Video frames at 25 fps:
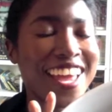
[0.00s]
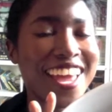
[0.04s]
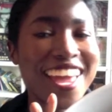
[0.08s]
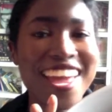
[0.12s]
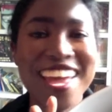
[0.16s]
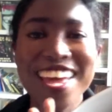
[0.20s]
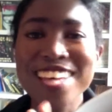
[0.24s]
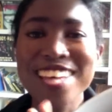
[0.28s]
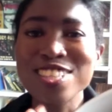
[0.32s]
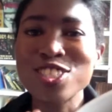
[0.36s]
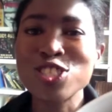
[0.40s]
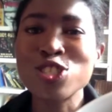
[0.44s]

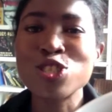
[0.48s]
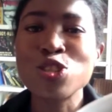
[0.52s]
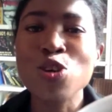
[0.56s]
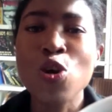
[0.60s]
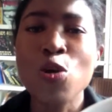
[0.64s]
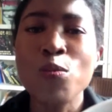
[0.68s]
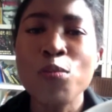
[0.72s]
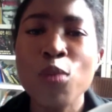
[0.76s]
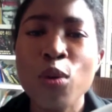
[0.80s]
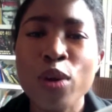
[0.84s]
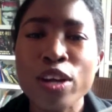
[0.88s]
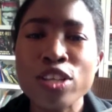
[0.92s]
is so
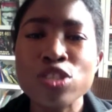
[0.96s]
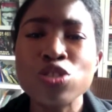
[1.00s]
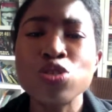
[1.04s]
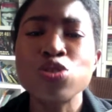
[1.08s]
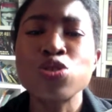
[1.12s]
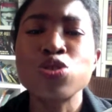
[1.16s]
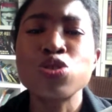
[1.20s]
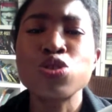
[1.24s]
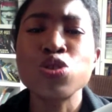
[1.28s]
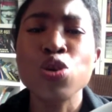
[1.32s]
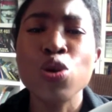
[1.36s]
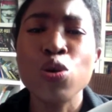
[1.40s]
moist,
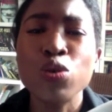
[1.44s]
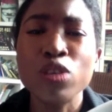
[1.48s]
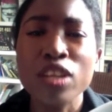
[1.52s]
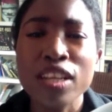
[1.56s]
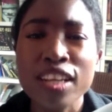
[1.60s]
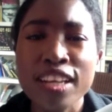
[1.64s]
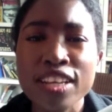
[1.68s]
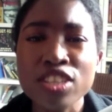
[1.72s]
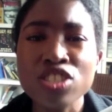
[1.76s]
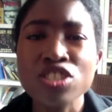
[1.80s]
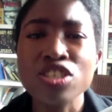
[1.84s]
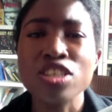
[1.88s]
so
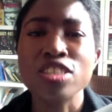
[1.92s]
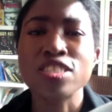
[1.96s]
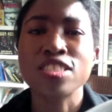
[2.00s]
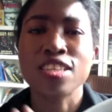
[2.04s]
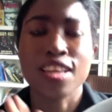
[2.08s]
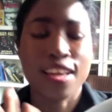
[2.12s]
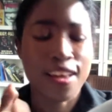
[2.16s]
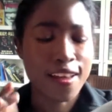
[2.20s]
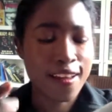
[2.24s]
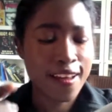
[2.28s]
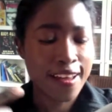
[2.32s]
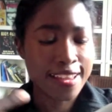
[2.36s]
delicious,
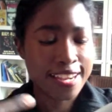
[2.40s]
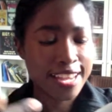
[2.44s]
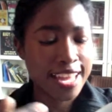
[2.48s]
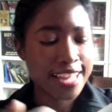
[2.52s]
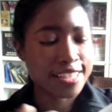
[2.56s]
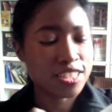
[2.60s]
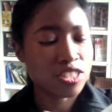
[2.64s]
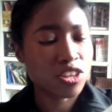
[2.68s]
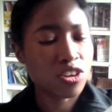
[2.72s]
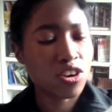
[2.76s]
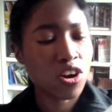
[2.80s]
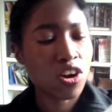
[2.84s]
and
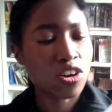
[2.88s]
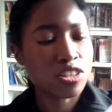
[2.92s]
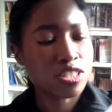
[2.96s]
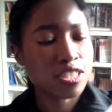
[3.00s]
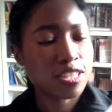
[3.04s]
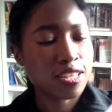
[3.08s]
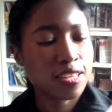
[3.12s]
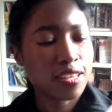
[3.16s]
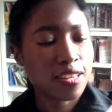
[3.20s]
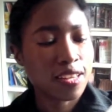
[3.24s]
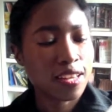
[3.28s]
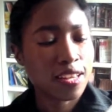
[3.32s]
it's
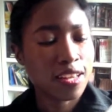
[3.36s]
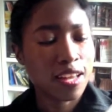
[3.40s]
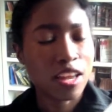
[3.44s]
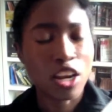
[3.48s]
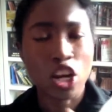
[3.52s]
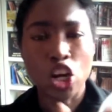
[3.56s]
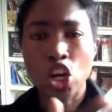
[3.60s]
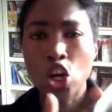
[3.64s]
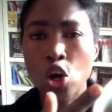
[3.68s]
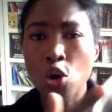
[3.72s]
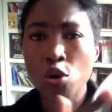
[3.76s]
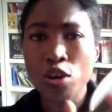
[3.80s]
got a
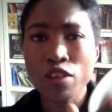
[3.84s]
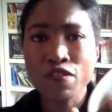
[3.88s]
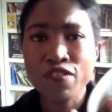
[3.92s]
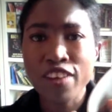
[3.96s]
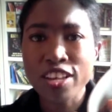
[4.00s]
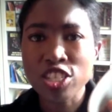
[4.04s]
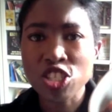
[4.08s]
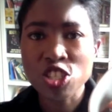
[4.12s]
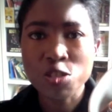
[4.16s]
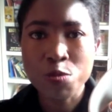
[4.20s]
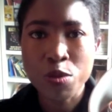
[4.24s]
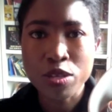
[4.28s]
load of
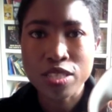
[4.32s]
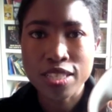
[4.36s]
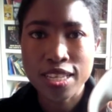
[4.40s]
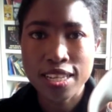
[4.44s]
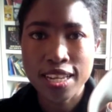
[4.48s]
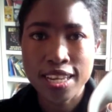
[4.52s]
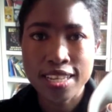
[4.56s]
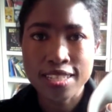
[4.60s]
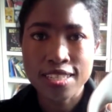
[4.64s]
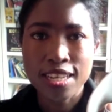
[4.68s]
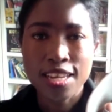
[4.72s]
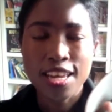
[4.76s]
vegetables in
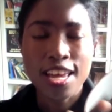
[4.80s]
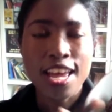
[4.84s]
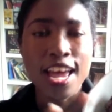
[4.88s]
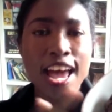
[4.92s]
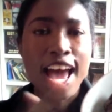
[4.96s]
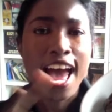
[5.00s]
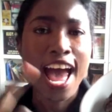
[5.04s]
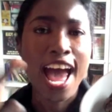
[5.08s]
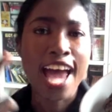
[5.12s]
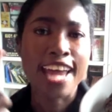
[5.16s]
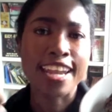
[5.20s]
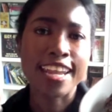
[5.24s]
it,
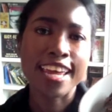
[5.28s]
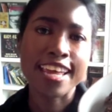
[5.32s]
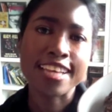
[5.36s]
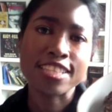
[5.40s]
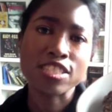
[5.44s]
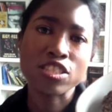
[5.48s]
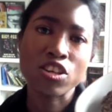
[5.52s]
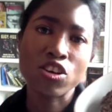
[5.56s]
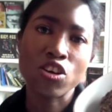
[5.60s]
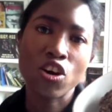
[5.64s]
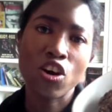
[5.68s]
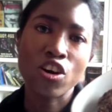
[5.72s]
and
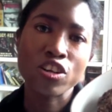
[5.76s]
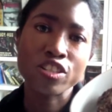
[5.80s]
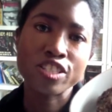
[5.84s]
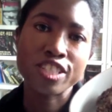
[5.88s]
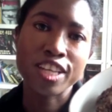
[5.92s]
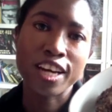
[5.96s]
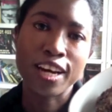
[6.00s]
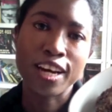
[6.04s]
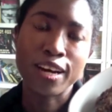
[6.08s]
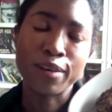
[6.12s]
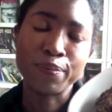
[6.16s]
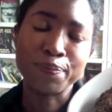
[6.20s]
it's got
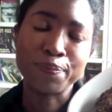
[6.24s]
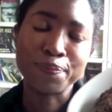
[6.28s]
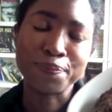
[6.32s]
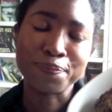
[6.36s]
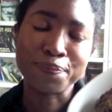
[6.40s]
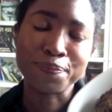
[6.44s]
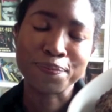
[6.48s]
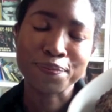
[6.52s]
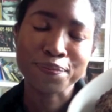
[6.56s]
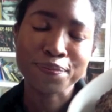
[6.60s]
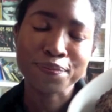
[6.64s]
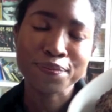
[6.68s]

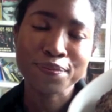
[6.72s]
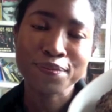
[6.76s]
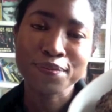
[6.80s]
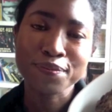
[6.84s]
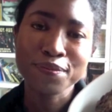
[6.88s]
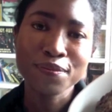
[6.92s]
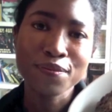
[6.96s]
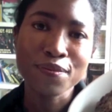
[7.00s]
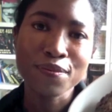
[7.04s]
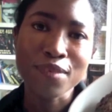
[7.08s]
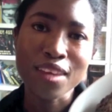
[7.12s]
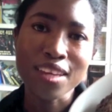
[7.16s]

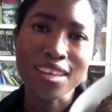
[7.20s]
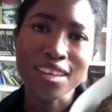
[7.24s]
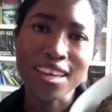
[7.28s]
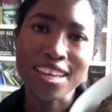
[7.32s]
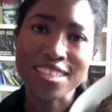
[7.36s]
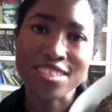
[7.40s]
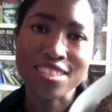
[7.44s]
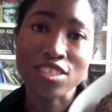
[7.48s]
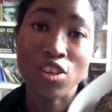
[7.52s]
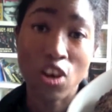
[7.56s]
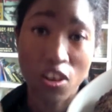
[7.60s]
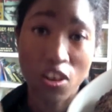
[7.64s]

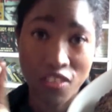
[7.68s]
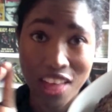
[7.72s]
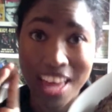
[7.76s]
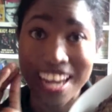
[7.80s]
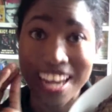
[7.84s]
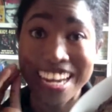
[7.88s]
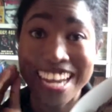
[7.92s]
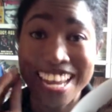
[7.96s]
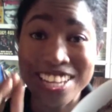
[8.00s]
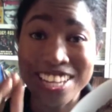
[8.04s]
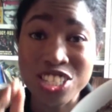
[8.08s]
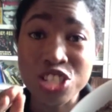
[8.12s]
that
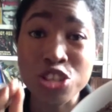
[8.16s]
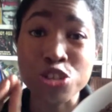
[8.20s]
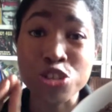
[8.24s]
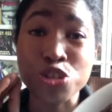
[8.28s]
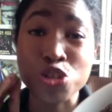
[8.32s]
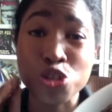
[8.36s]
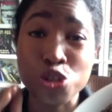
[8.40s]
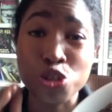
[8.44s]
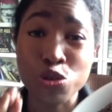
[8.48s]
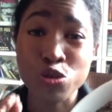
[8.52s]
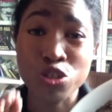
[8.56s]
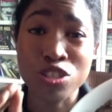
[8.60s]
lentil
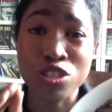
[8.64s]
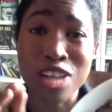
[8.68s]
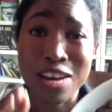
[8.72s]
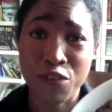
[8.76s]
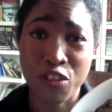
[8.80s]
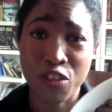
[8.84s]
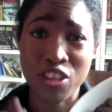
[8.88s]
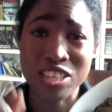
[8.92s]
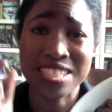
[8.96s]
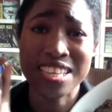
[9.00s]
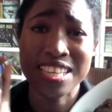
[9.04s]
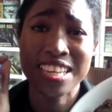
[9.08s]
stew to die. But
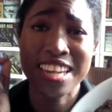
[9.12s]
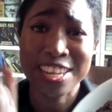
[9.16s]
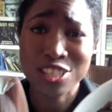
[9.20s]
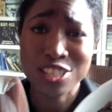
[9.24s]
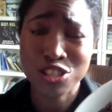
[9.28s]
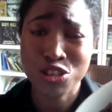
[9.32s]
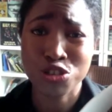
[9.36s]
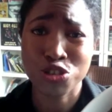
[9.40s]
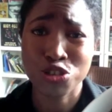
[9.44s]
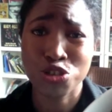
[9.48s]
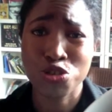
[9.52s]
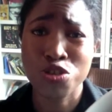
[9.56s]
this is a
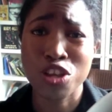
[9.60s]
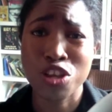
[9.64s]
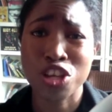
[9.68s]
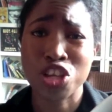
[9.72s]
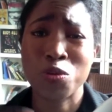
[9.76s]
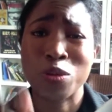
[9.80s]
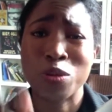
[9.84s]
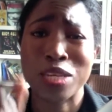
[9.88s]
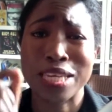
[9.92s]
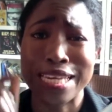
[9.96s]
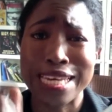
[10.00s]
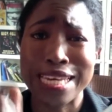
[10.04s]
lentil stew that you
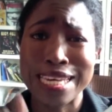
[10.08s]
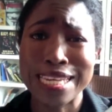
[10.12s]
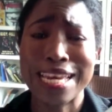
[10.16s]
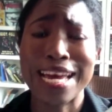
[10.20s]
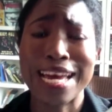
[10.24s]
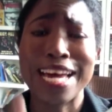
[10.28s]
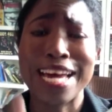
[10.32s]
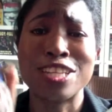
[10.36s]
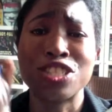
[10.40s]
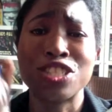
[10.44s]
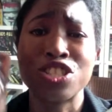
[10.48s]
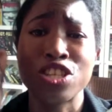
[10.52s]
would eat
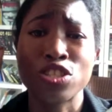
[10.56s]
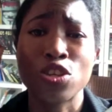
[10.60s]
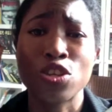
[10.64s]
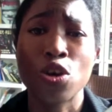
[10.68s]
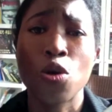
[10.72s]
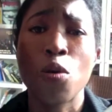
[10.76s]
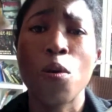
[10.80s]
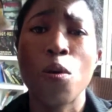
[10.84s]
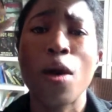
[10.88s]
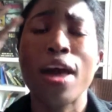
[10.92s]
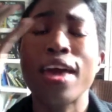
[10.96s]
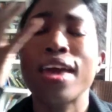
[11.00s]
and just go,